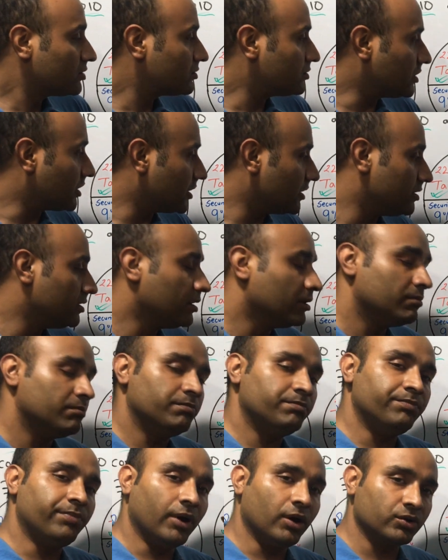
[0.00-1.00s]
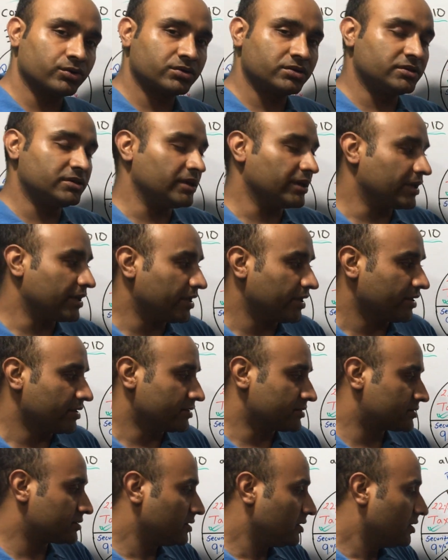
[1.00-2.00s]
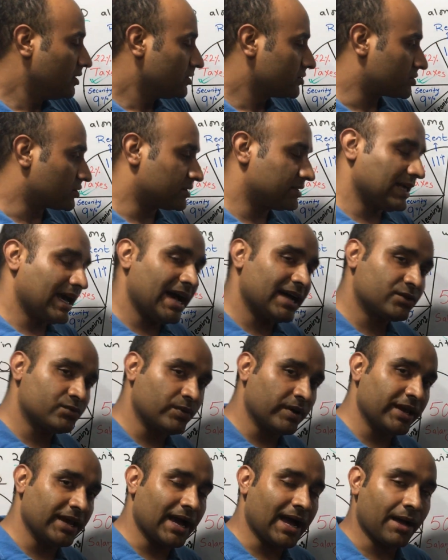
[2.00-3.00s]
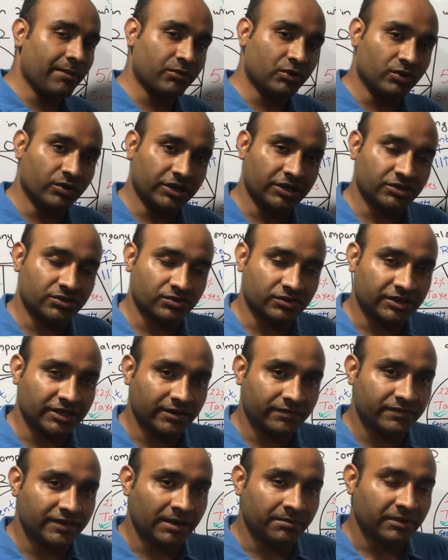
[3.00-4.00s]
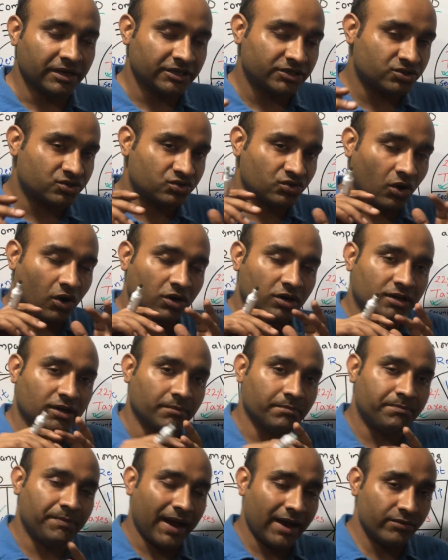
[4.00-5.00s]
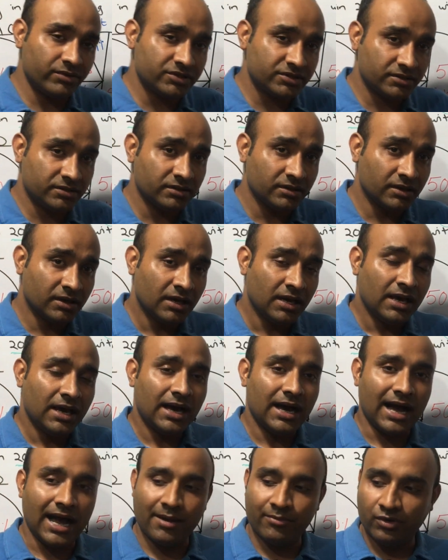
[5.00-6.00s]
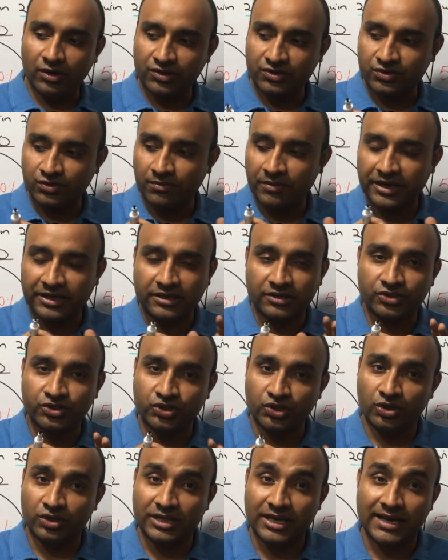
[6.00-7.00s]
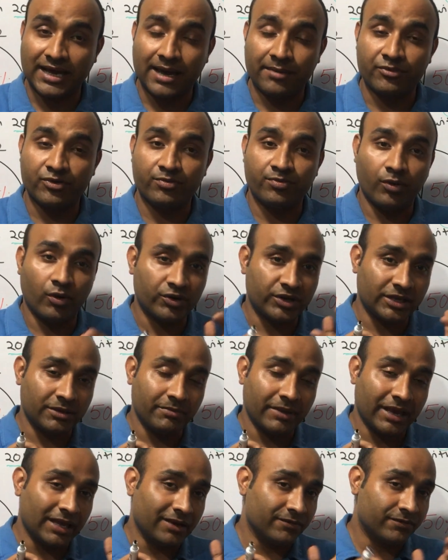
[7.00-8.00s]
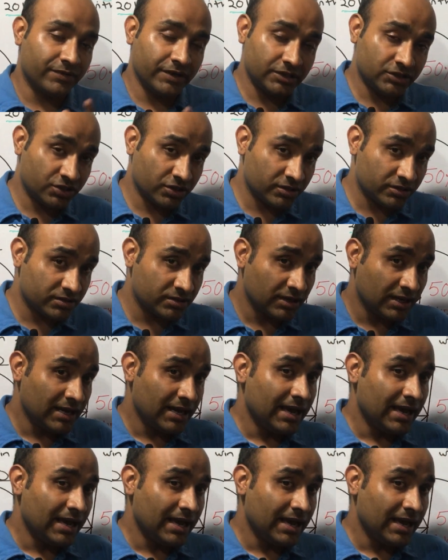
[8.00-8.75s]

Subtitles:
in both the years. So that way I'm going to give them a strong comparison. I'm also making sure that I'm reporting main features,